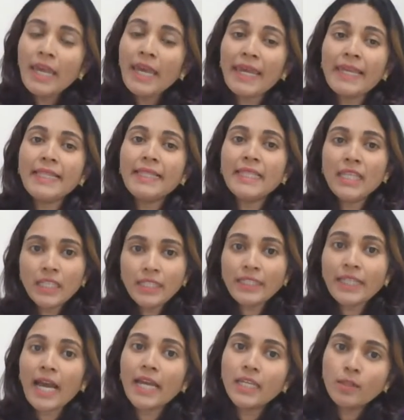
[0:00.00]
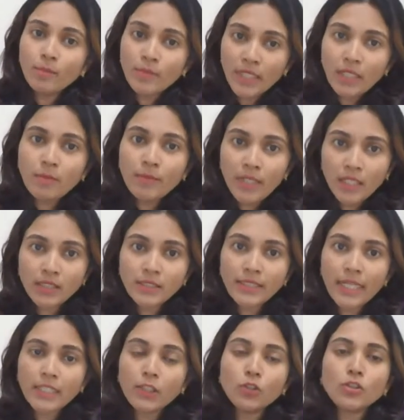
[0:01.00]
healthy, timely meals
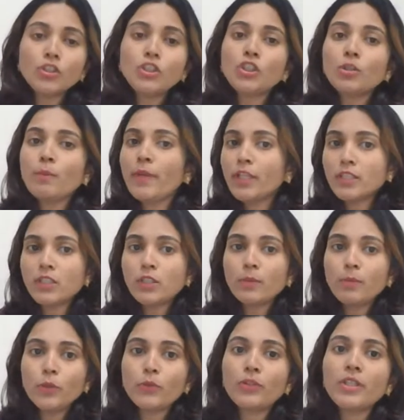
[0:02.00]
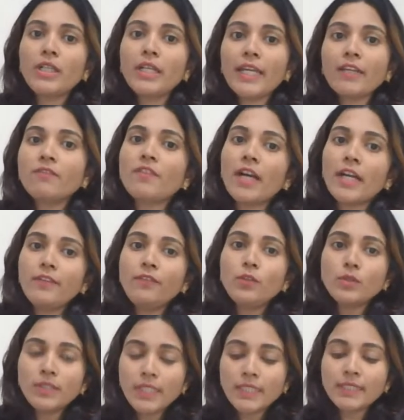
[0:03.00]
that should be distributed like 5
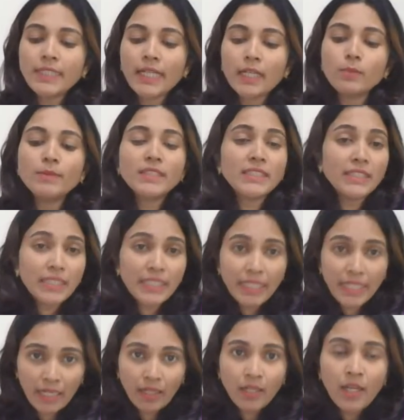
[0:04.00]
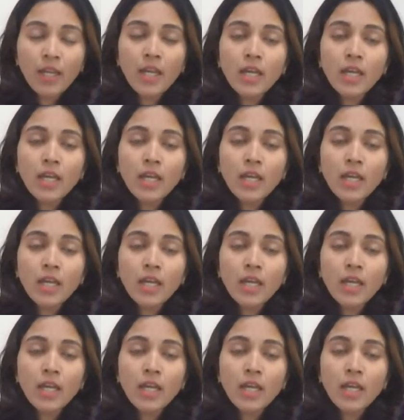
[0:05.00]
to 6 times in the day.